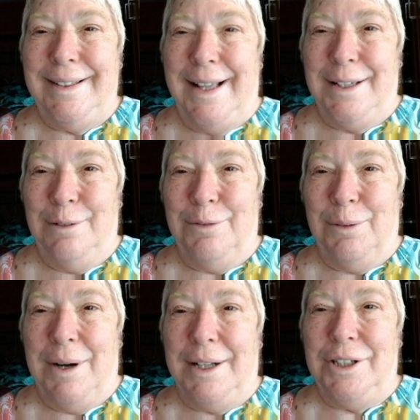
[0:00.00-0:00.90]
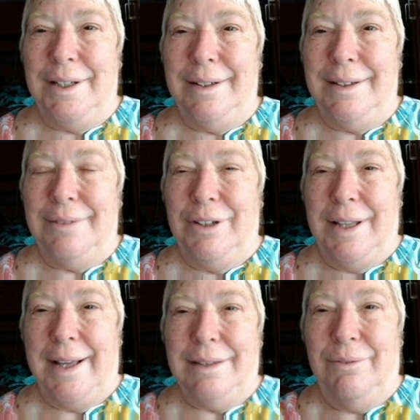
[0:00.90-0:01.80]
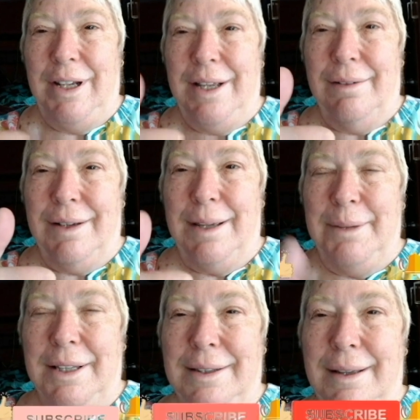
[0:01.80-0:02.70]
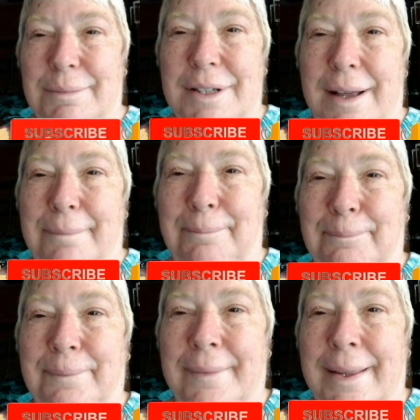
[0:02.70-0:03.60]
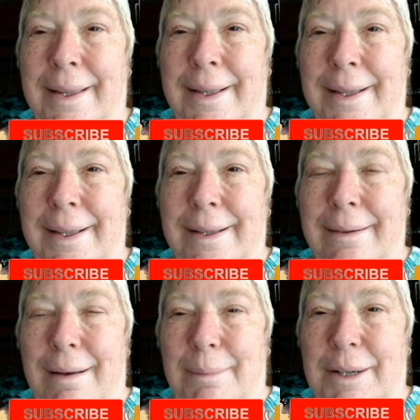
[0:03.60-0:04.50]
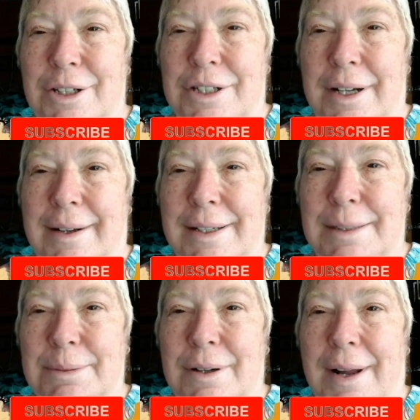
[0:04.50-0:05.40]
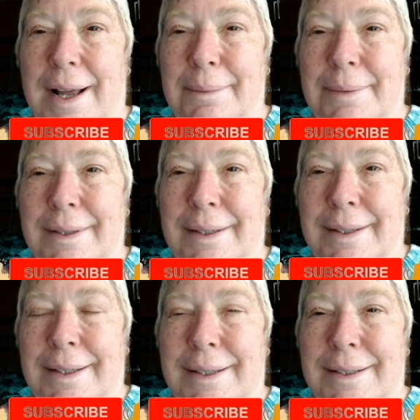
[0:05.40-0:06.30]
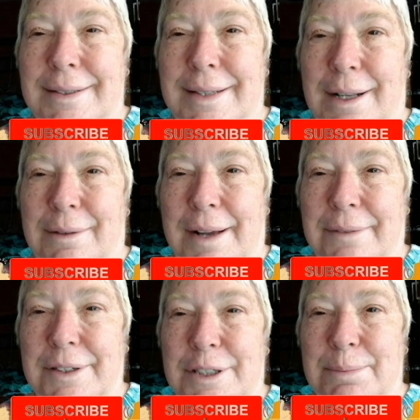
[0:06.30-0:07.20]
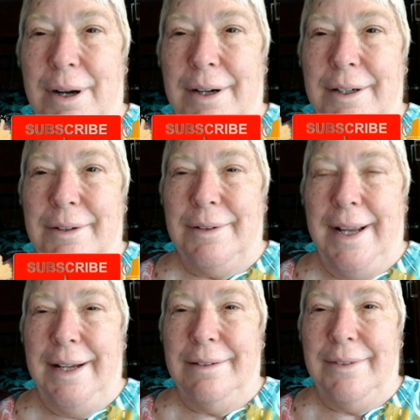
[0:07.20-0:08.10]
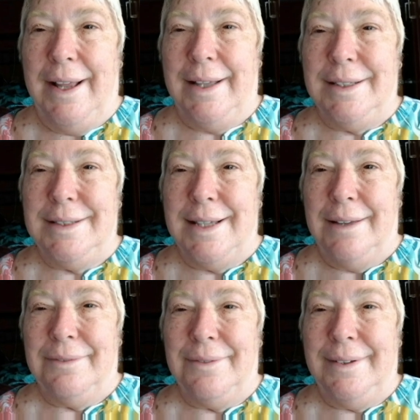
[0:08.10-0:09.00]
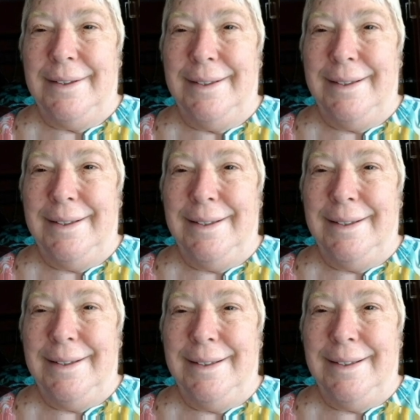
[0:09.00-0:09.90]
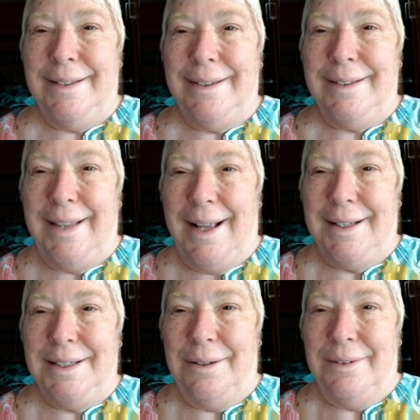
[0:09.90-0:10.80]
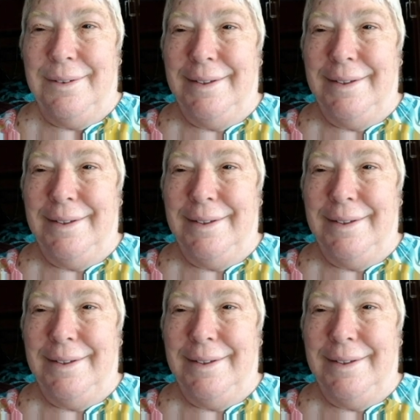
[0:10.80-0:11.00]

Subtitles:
Thank you for watching. If you liked the video, give me a thumbs up. Comment, share, and subscribe. Stay crafty, smart, creative, and safe. Thank you.